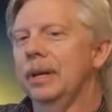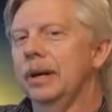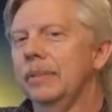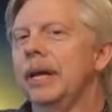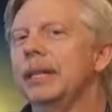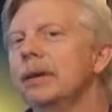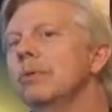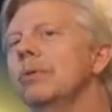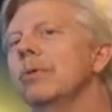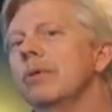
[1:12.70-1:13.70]
And then
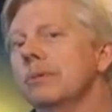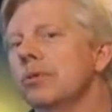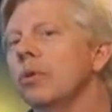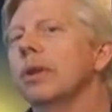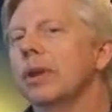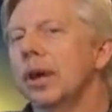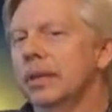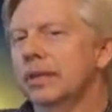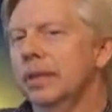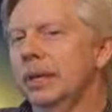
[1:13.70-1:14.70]
when we went with
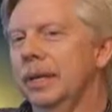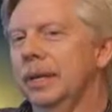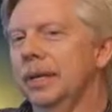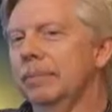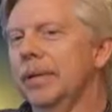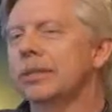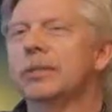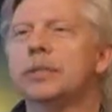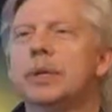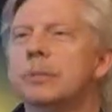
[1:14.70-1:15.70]
Vocollect, it's
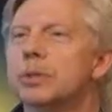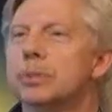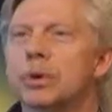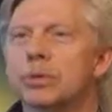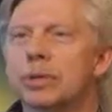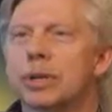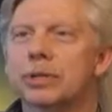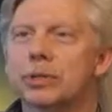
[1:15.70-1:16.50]
a seamless process.